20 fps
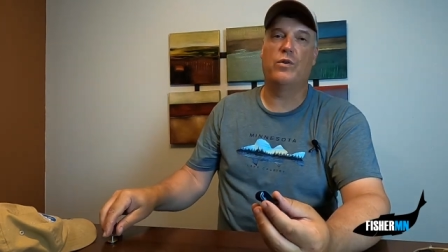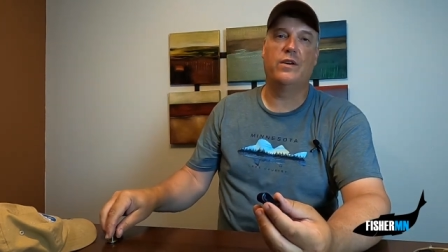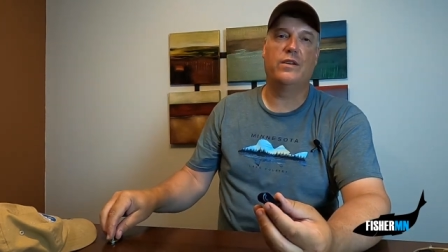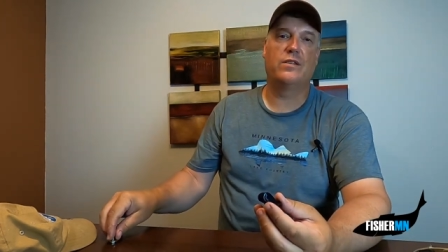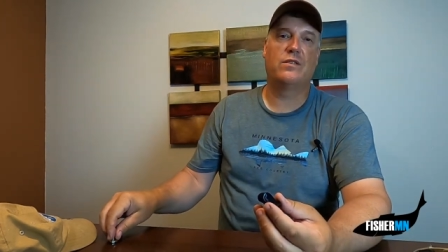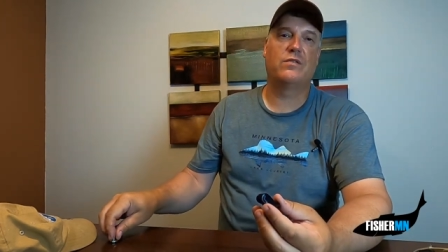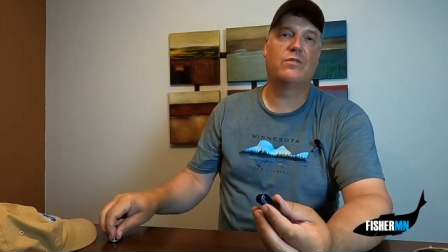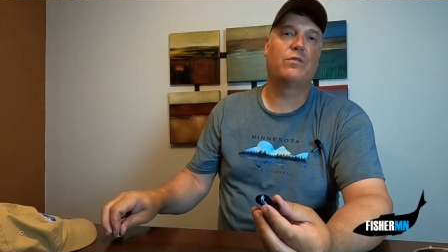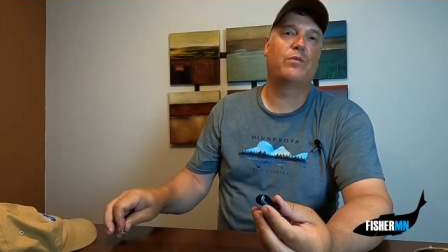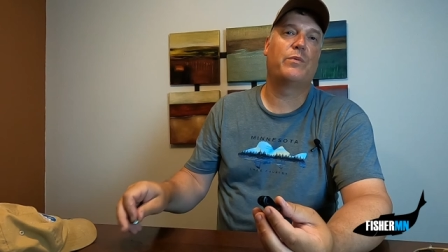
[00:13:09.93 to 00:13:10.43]

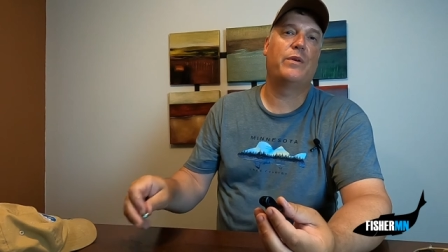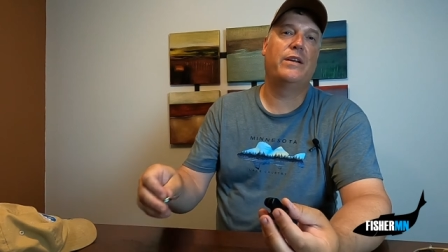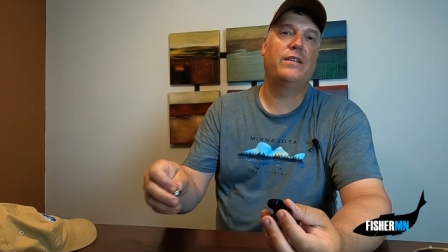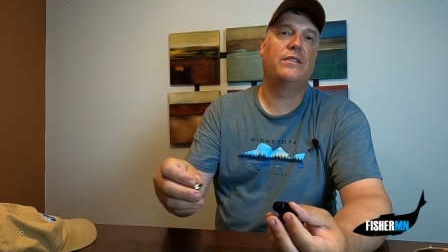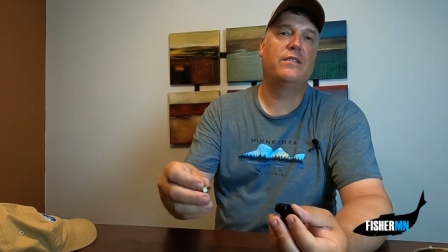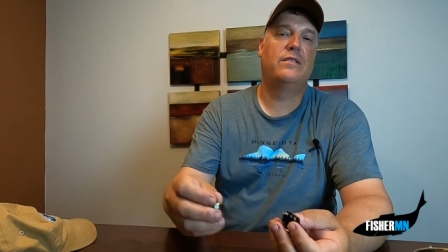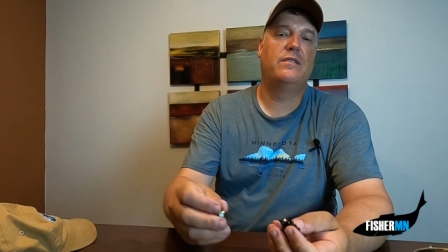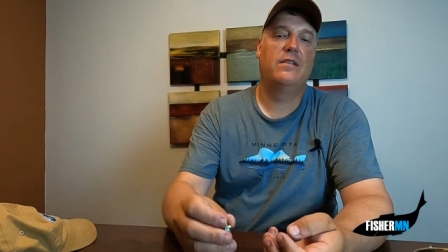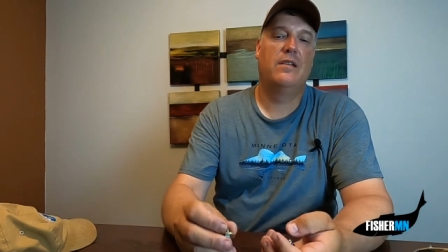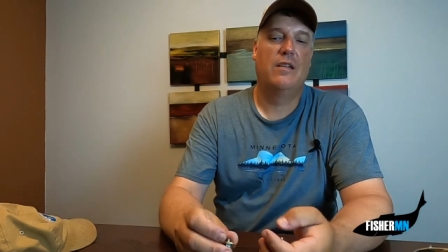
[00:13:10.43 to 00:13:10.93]
inch
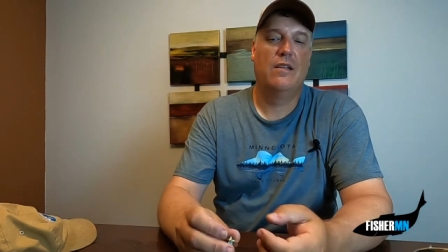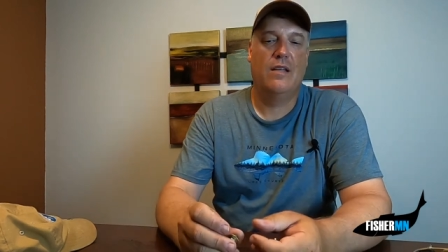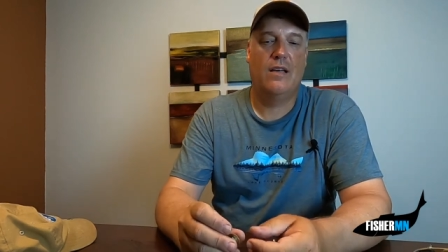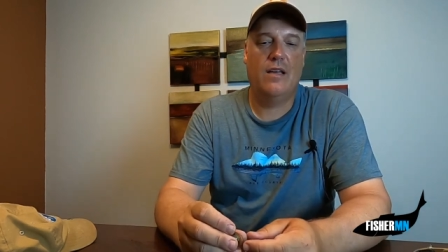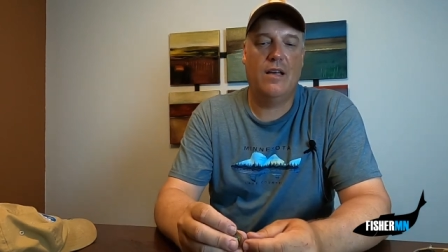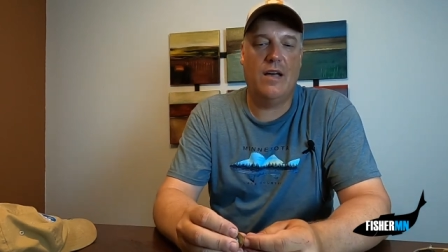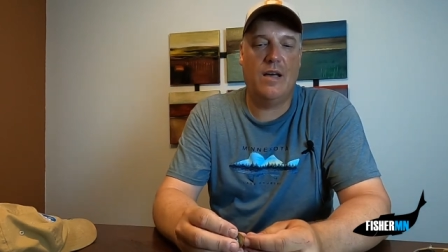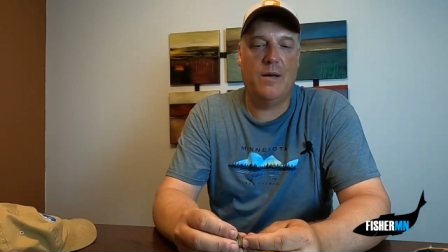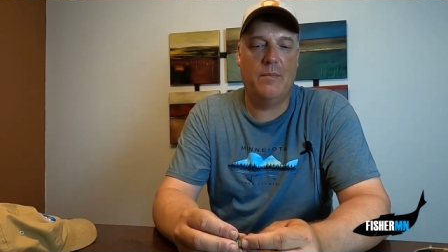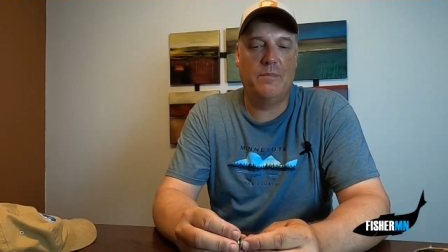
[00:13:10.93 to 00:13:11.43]
thread
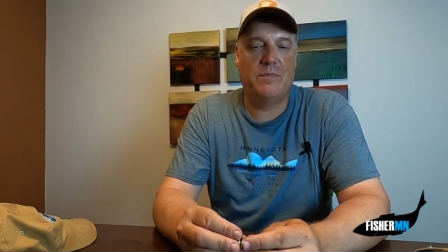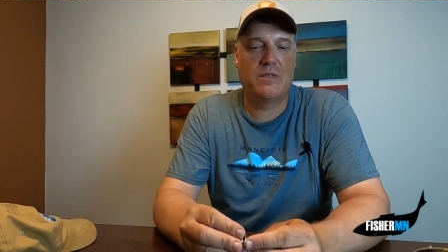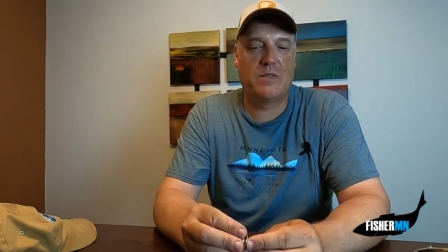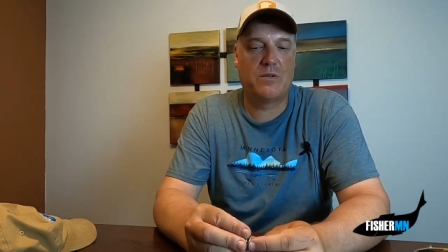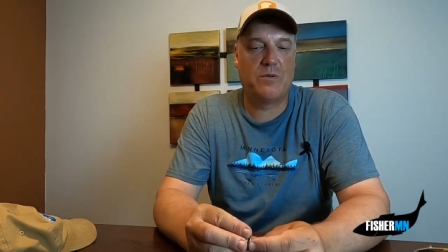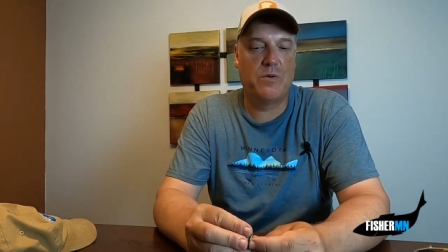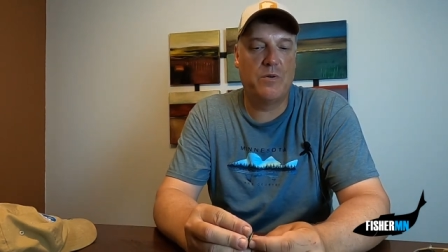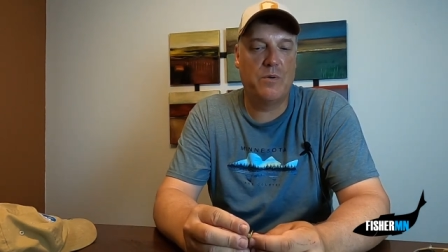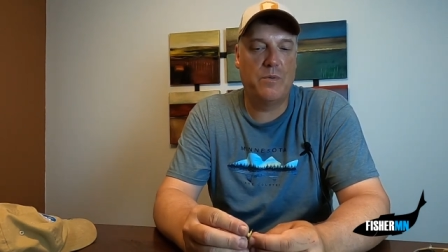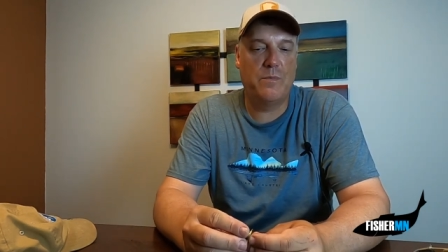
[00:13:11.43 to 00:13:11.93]
um,
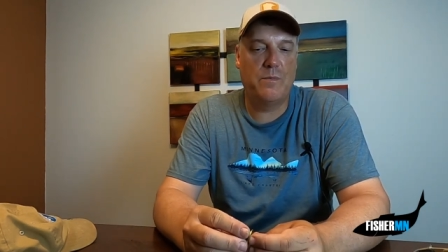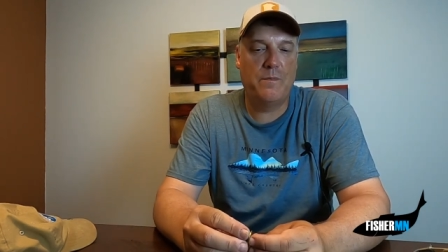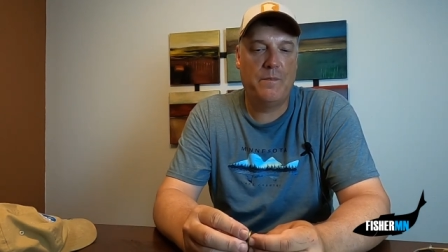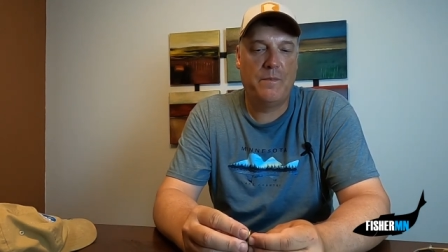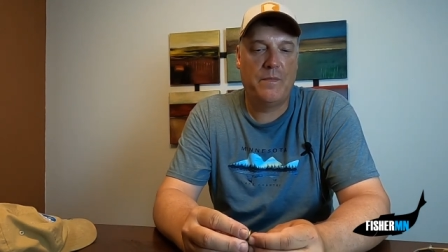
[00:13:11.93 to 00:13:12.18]
screw.